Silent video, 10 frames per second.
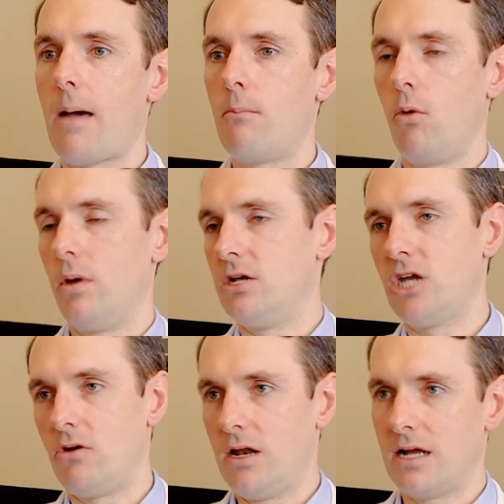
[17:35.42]
but we
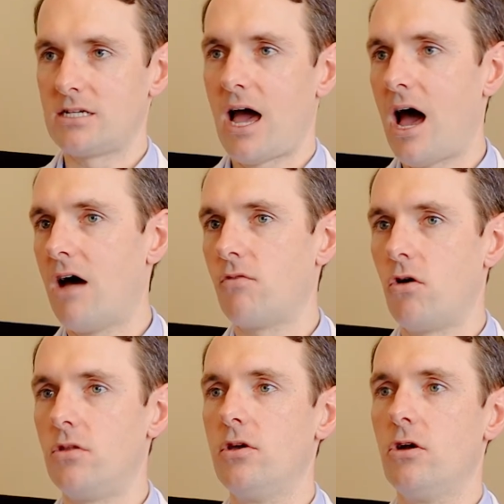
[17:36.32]
generally like to have
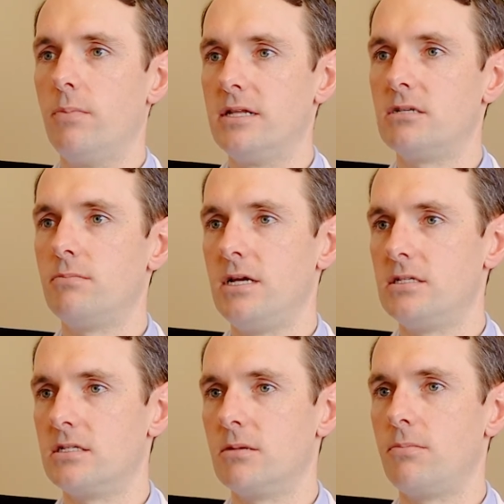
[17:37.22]
all the other bits and
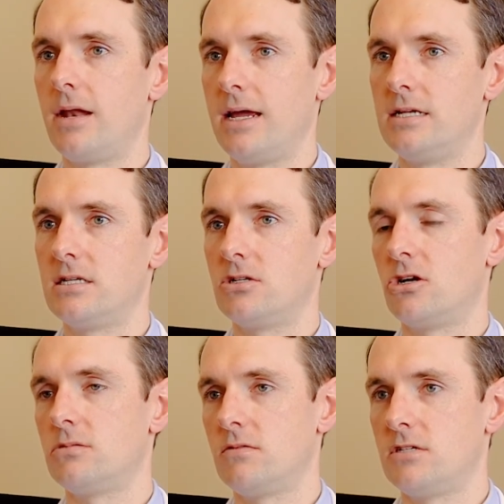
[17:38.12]
pieces in place in
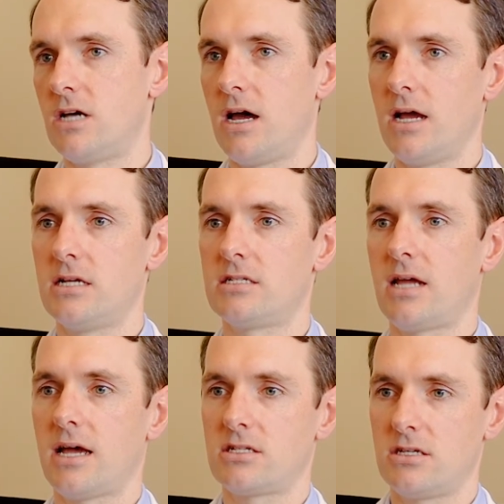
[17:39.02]
terms of the diet,
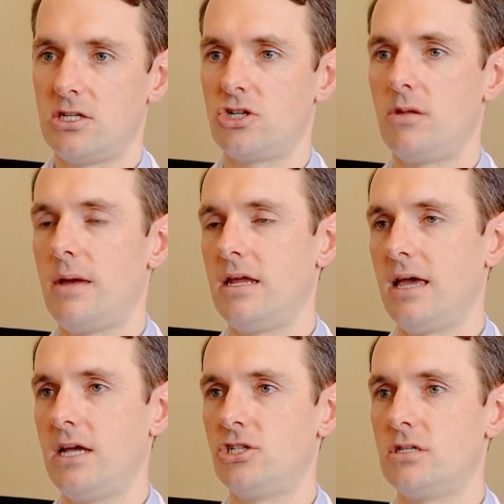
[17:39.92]
additional
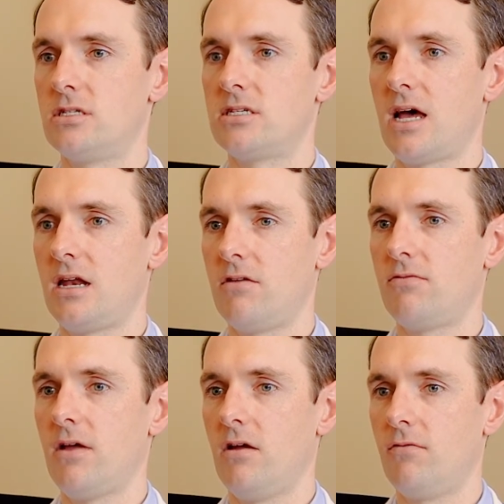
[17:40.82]
medications, and
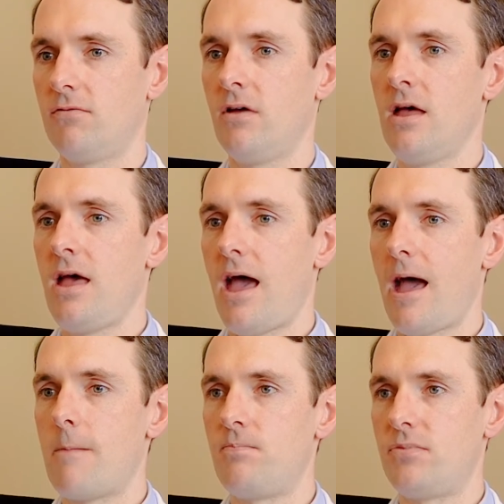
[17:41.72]
if
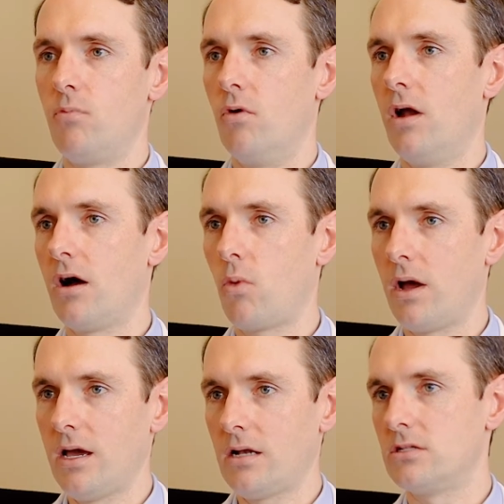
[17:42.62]
we're not
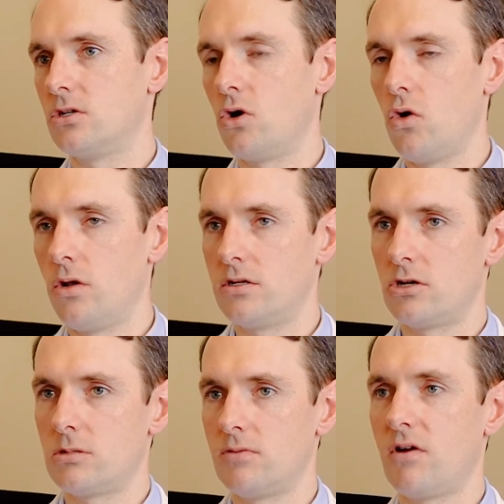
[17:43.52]
quite getting to goal in
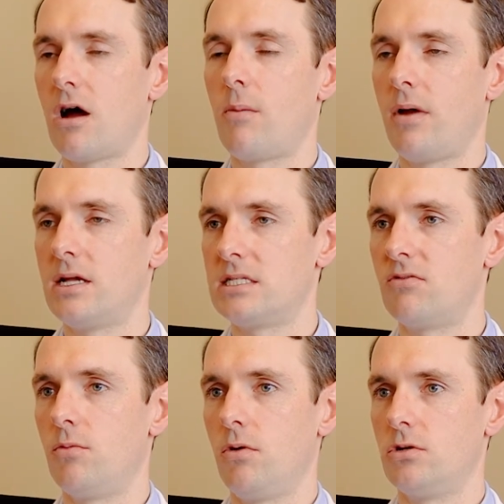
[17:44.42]
terms of a comprehensive
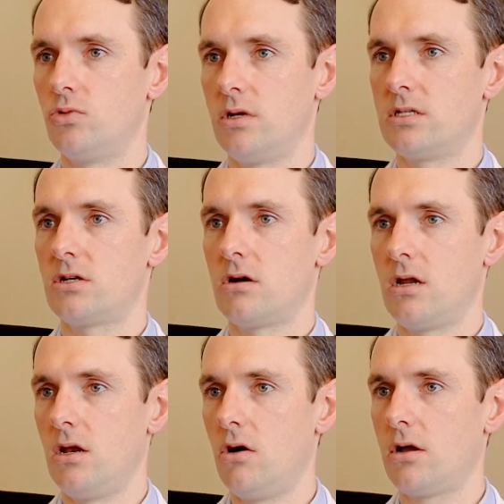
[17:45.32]
approach, we could
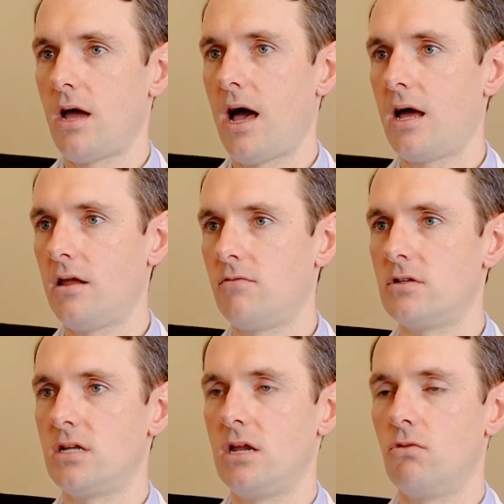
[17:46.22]
certainly look at if
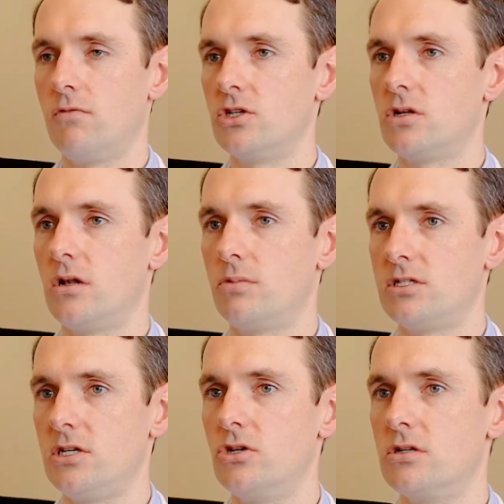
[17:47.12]
there's any revisional
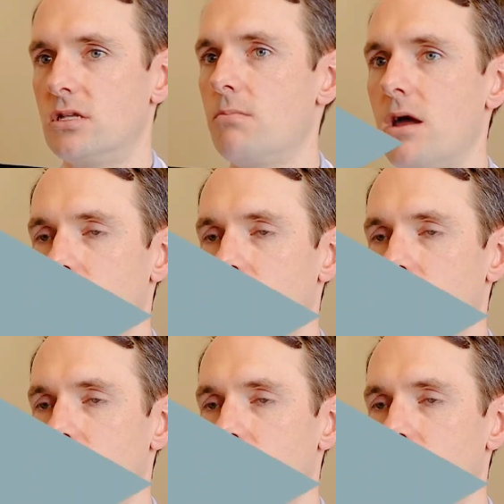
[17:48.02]
procedures that might